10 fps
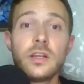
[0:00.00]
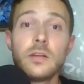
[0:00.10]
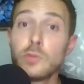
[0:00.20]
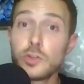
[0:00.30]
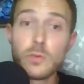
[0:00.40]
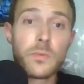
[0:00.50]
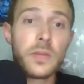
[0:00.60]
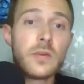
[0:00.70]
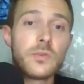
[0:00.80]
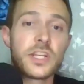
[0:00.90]

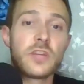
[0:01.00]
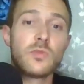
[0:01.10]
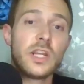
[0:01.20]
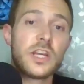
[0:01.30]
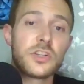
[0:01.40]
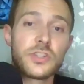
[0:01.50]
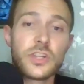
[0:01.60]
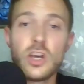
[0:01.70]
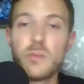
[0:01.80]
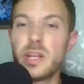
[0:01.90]
Presumably, it was in relation to
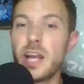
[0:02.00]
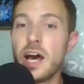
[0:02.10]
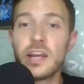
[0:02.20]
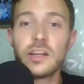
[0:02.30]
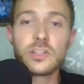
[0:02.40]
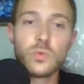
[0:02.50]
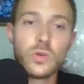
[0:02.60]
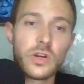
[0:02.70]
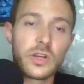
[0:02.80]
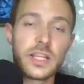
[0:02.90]
her being hired to
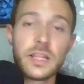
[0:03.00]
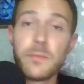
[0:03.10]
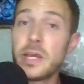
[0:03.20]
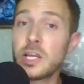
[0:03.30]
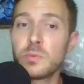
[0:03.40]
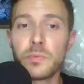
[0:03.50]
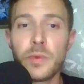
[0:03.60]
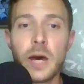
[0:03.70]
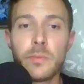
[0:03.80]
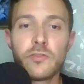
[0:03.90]
work in the makeup
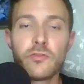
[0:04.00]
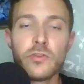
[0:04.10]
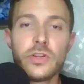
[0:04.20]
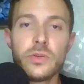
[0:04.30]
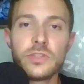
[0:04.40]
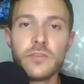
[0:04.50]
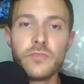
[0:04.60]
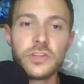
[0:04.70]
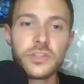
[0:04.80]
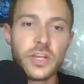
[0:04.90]
department for a new
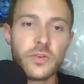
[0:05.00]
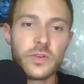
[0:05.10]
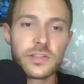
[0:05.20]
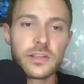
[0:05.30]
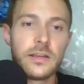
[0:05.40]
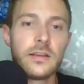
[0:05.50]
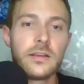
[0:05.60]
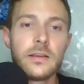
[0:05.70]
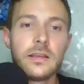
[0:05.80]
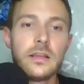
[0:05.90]
TV series.
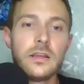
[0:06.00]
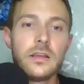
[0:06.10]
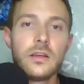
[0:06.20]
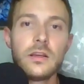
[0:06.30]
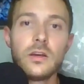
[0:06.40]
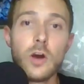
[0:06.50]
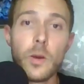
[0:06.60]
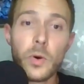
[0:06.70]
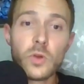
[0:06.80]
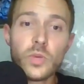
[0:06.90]

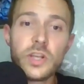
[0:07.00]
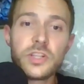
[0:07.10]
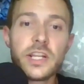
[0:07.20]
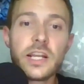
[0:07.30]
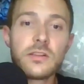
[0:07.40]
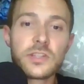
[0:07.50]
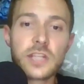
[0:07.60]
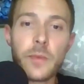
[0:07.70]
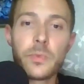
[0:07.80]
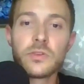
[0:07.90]
Upon reaching England's
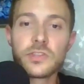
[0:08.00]
capital